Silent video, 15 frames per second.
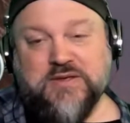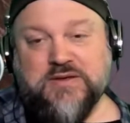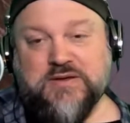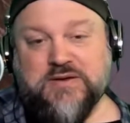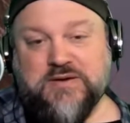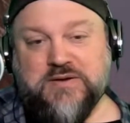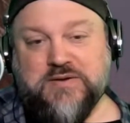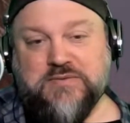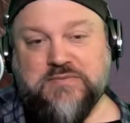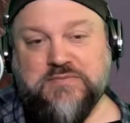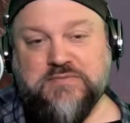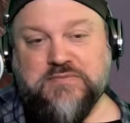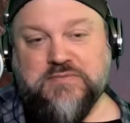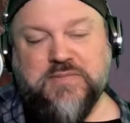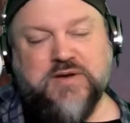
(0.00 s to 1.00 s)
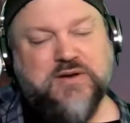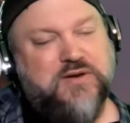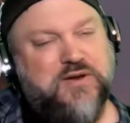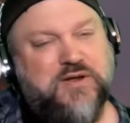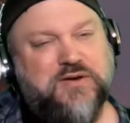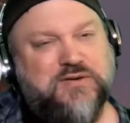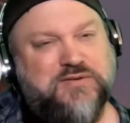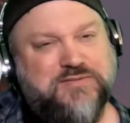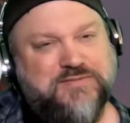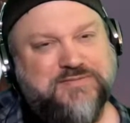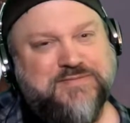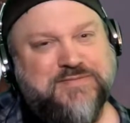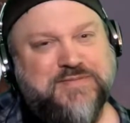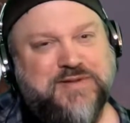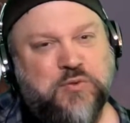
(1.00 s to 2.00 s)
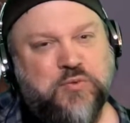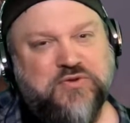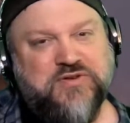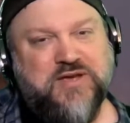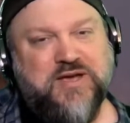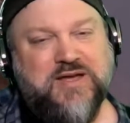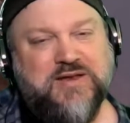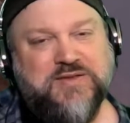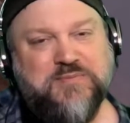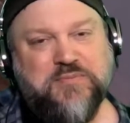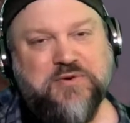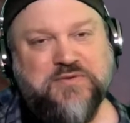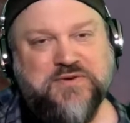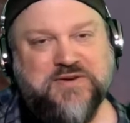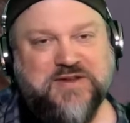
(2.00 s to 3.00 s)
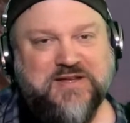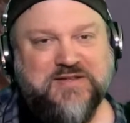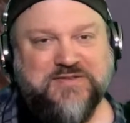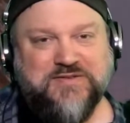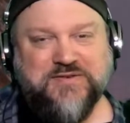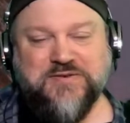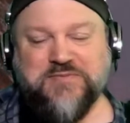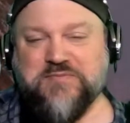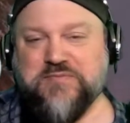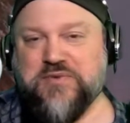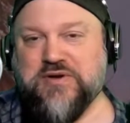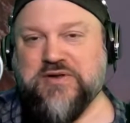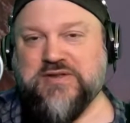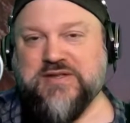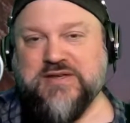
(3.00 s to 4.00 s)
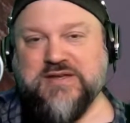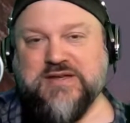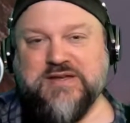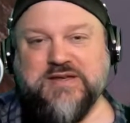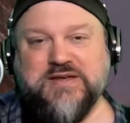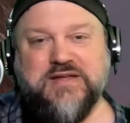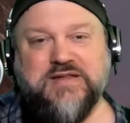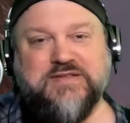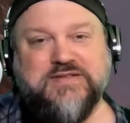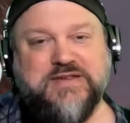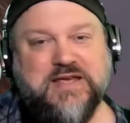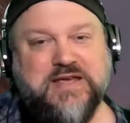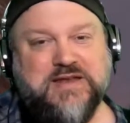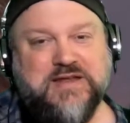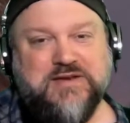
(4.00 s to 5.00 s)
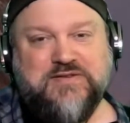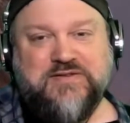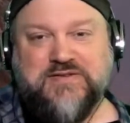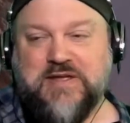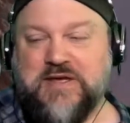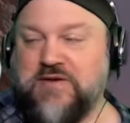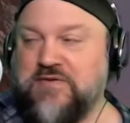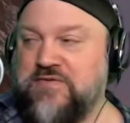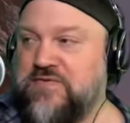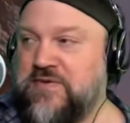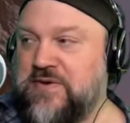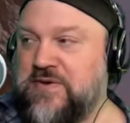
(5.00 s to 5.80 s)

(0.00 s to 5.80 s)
I don't know. I wish I had the perfect answer, but instead I just have,